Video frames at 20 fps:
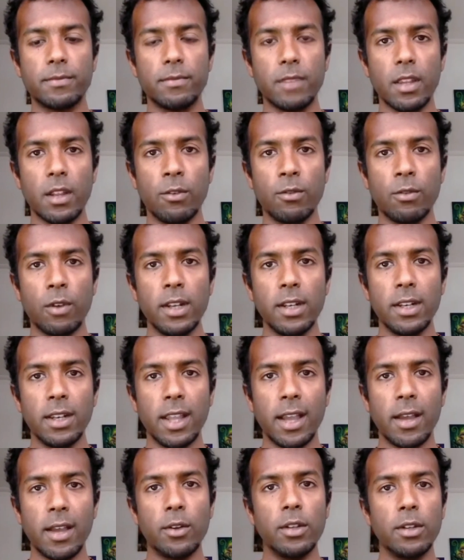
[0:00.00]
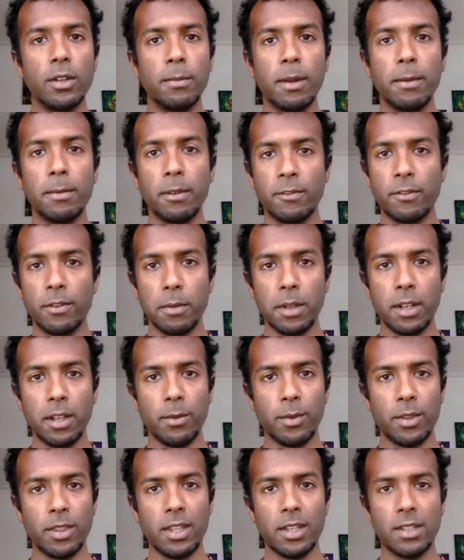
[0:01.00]
right now, you may be familiar
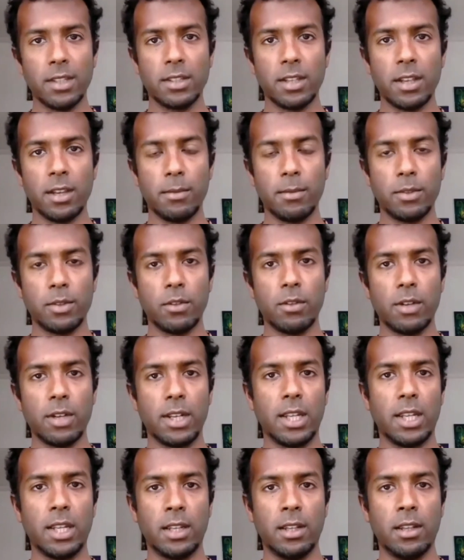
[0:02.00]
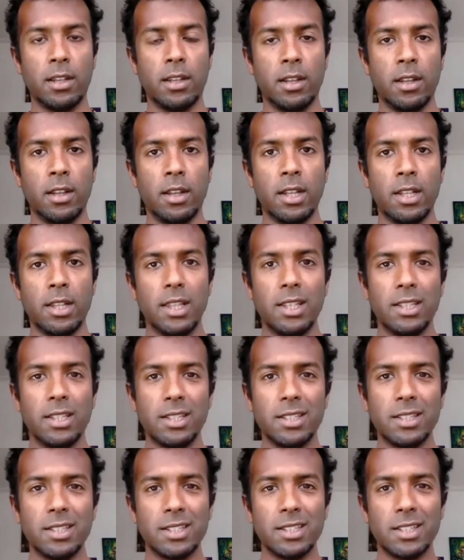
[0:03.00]
with these terms already. This
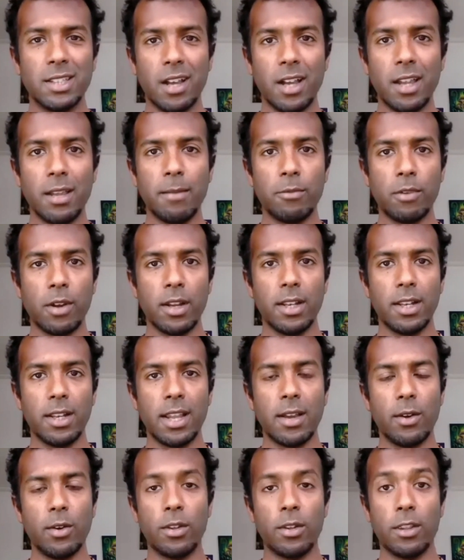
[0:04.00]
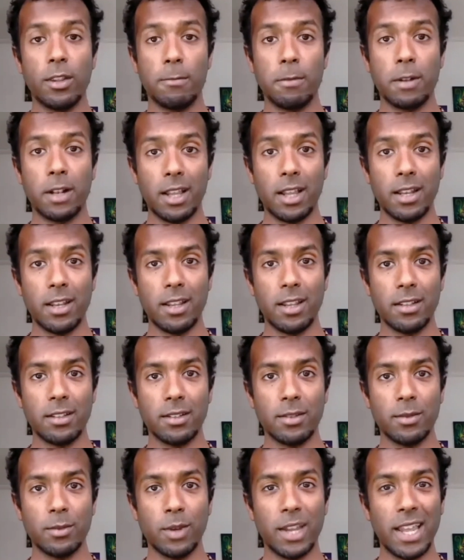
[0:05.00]
is the time right now on the planet
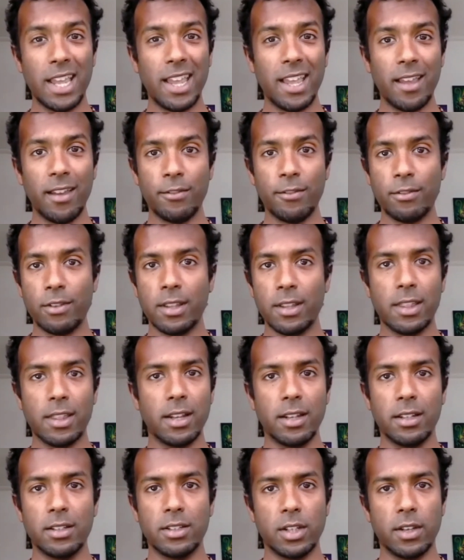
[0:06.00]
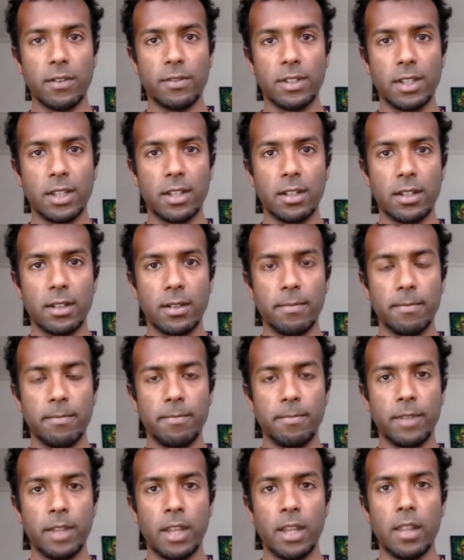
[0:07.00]
where everything is shifting.
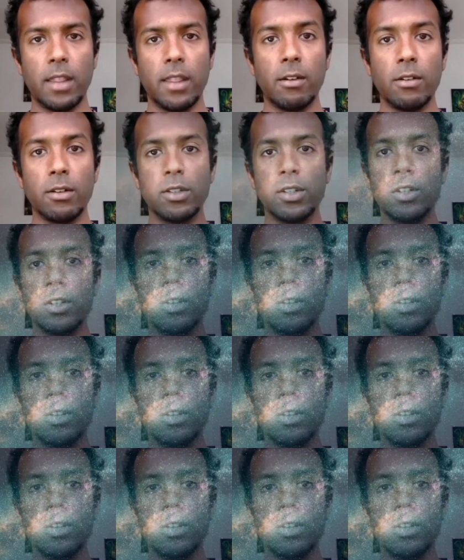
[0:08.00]
There is a new